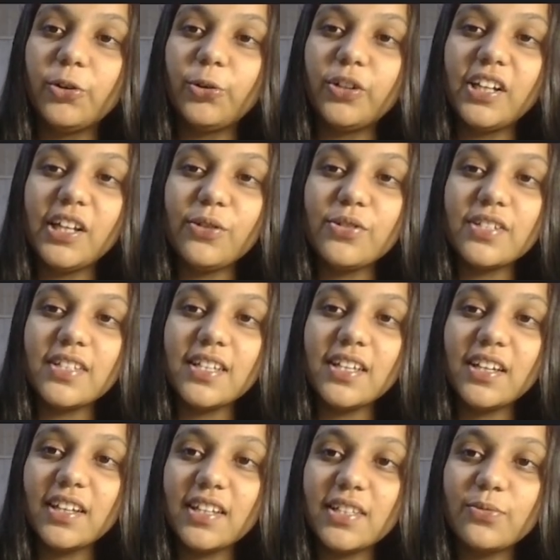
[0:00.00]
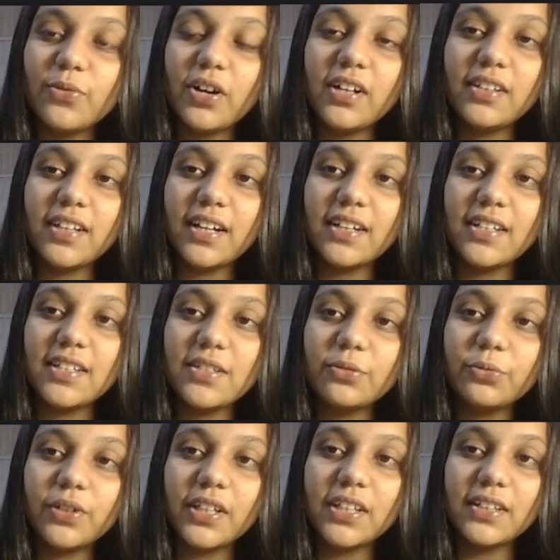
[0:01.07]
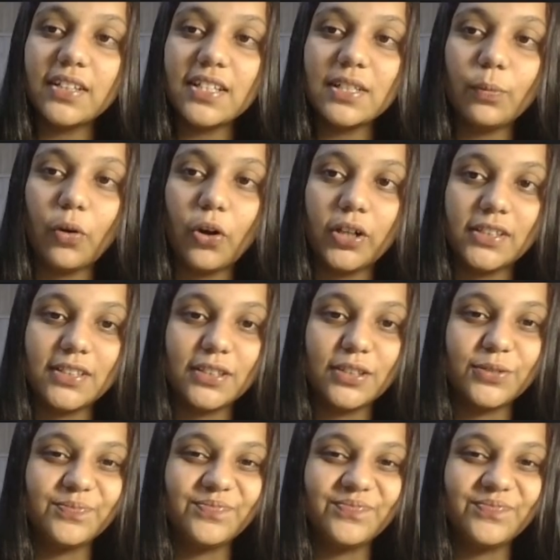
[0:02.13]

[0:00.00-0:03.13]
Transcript: Only you see is what, that is only these bonds.